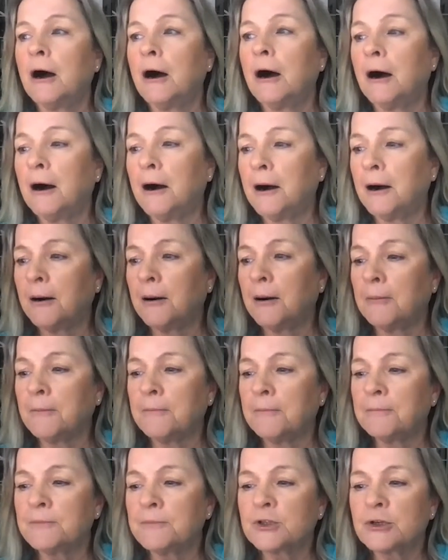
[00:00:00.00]

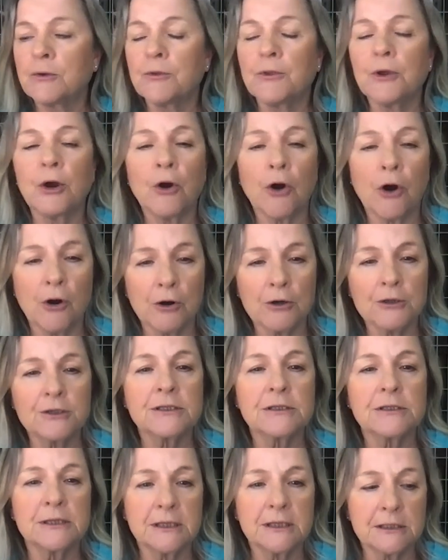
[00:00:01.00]
Um, so there are
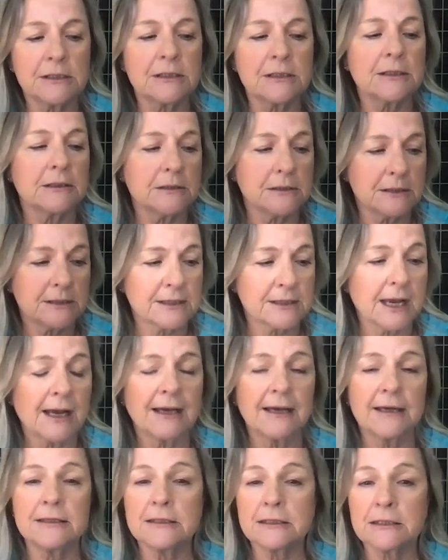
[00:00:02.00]
citizen
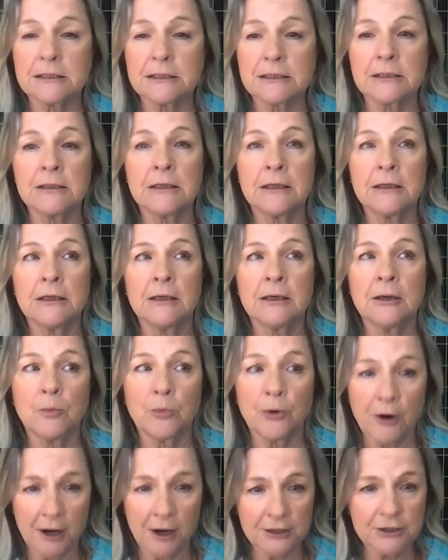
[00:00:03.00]
science
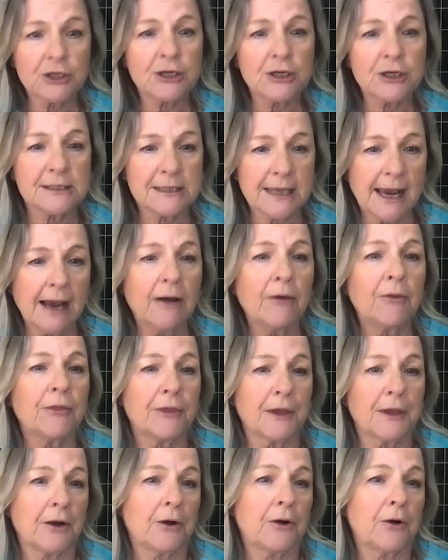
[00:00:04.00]
projects out
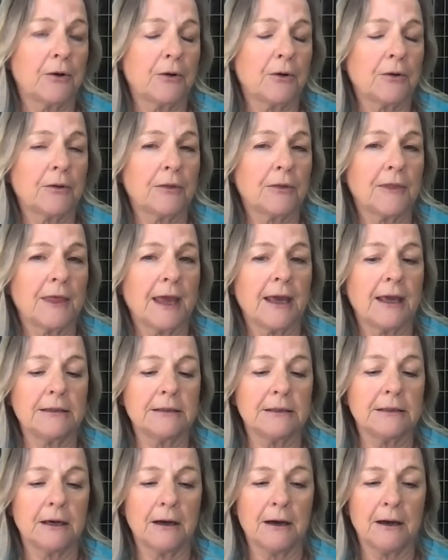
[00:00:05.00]
there
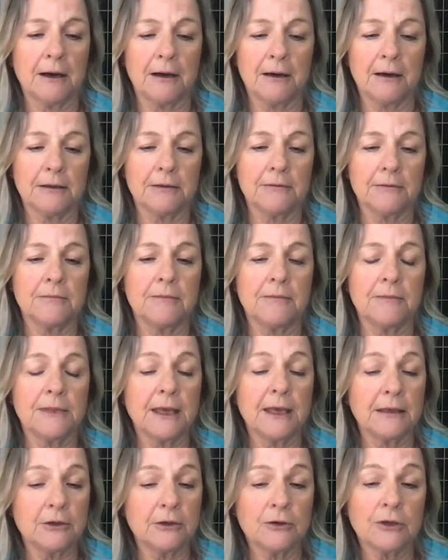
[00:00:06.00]
that uh,
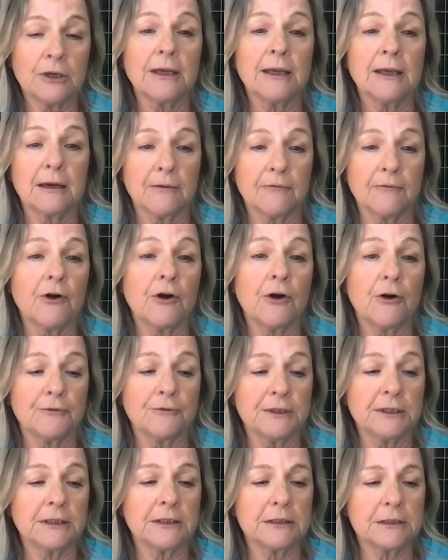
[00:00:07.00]
that you can get
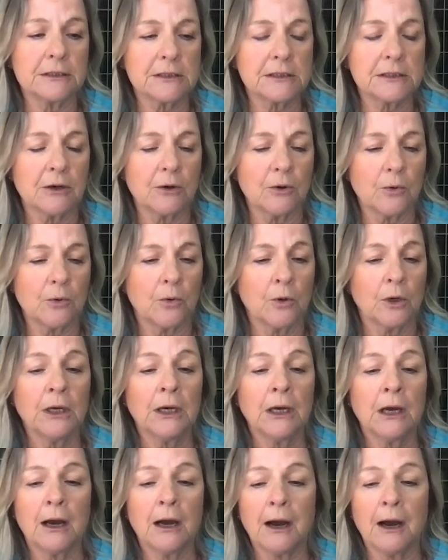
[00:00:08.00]
involved in. So
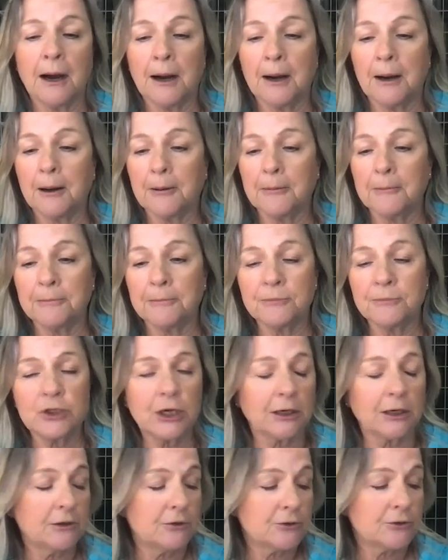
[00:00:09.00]
um,
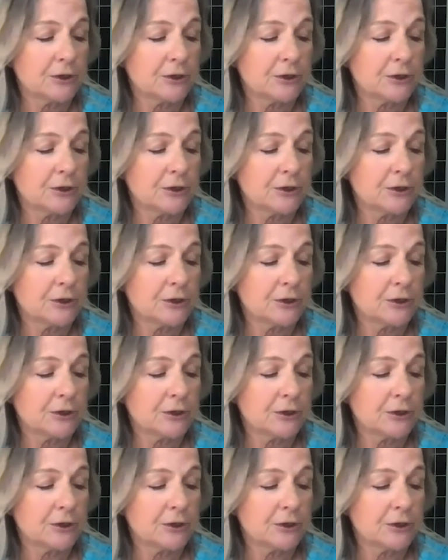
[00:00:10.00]
check your